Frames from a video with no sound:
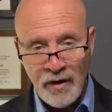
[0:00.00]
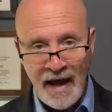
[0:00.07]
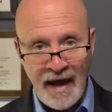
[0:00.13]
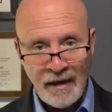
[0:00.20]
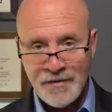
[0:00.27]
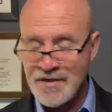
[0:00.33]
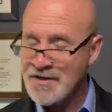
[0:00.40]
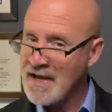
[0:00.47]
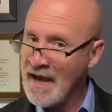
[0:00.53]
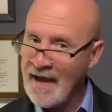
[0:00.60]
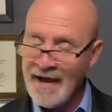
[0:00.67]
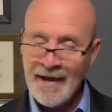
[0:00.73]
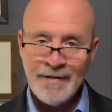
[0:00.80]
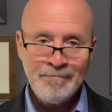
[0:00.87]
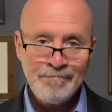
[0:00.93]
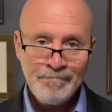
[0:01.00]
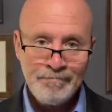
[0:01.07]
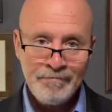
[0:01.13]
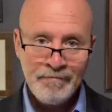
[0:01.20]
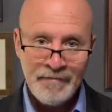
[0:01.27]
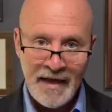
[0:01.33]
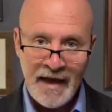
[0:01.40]
out saying
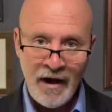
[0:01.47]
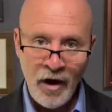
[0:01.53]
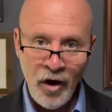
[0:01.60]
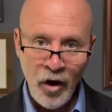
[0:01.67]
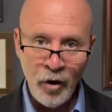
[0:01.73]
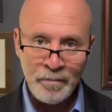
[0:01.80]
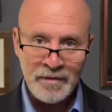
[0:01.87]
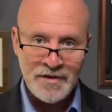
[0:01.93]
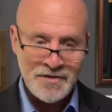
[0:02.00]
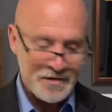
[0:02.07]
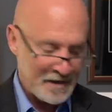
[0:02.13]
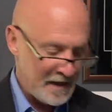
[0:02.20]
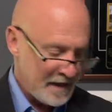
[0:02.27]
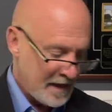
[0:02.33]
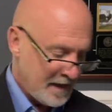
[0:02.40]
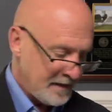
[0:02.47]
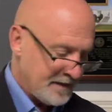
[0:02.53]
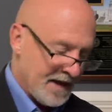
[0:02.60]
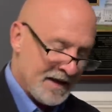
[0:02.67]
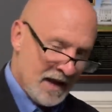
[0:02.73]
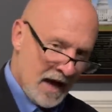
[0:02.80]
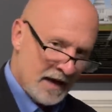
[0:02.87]
they are hopelessly
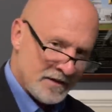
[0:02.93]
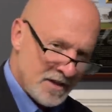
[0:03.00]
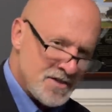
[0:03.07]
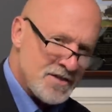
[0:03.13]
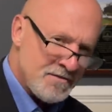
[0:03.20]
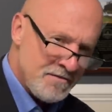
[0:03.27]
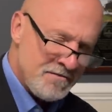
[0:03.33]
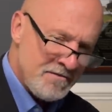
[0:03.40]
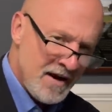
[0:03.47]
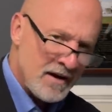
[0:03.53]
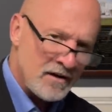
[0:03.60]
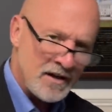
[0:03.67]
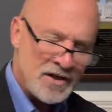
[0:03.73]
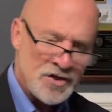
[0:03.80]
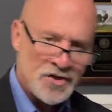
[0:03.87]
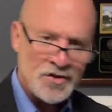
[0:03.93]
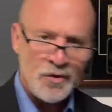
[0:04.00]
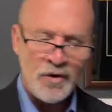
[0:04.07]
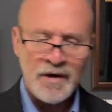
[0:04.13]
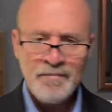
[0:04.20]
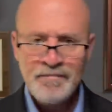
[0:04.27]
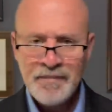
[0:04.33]
deadlocked. It's a fairly
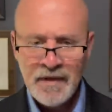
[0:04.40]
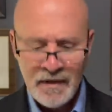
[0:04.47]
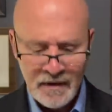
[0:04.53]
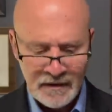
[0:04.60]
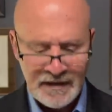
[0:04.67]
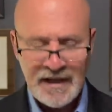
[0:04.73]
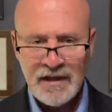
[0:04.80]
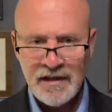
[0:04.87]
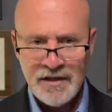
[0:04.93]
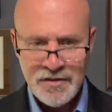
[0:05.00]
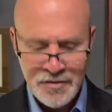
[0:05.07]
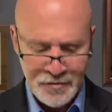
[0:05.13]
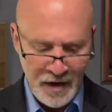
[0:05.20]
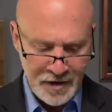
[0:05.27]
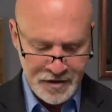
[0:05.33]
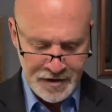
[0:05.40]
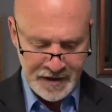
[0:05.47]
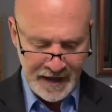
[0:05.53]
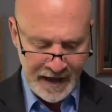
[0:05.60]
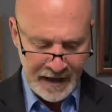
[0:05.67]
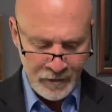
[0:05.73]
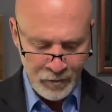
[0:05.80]
short legal instruction,
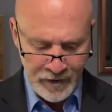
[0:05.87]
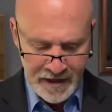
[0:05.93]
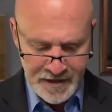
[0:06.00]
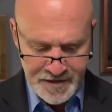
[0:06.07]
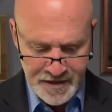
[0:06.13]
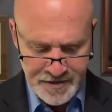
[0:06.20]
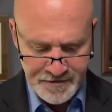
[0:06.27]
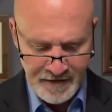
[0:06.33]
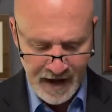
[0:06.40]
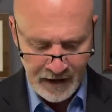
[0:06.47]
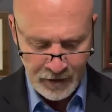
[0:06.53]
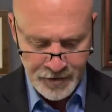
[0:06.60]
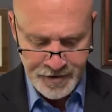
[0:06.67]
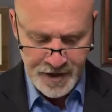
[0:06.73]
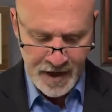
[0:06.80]
and it reads as follows.